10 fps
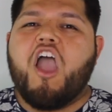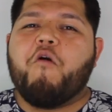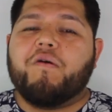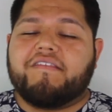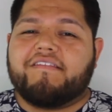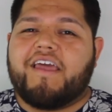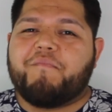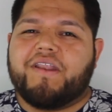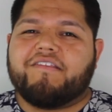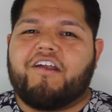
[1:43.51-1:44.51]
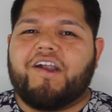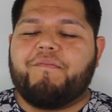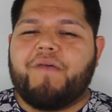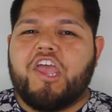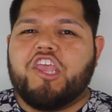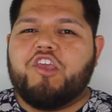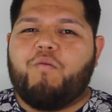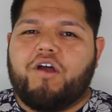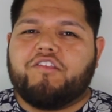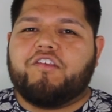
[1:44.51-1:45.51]
Once the 10 minutes are up, you
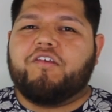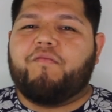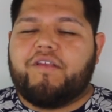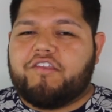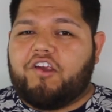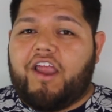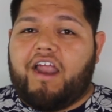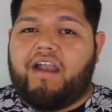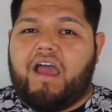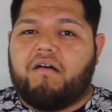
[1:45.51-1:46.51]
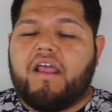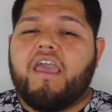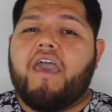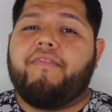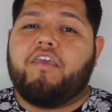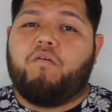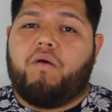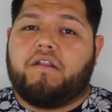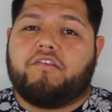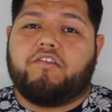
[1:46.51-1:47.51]
want to rinse your hair out. And then you
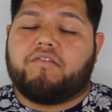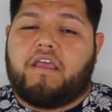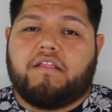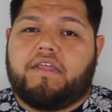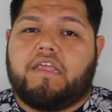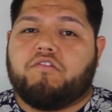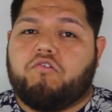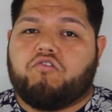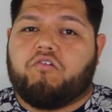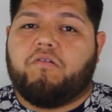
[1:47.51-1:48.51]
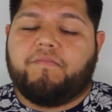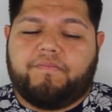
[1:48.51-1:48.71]
want to style it as usual.